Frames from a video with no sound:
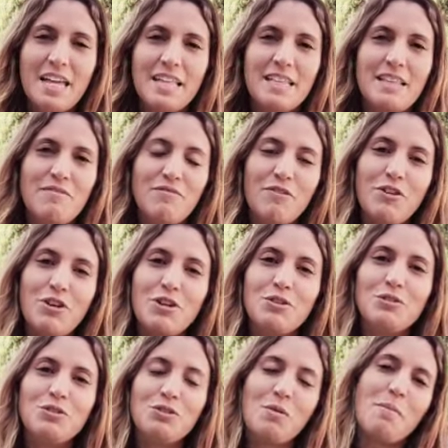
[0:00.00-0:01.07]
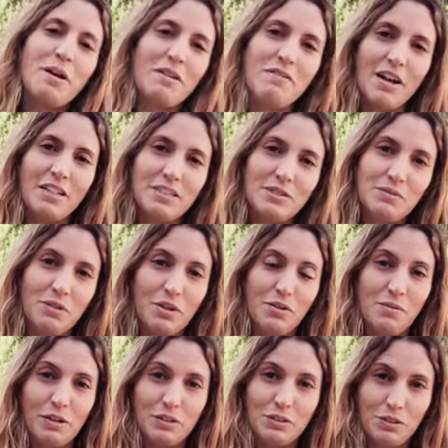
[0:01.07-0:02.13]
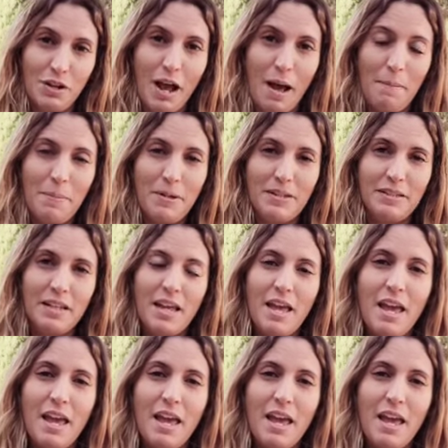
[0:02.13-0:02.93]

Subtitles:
for you to manifest what you want to happen.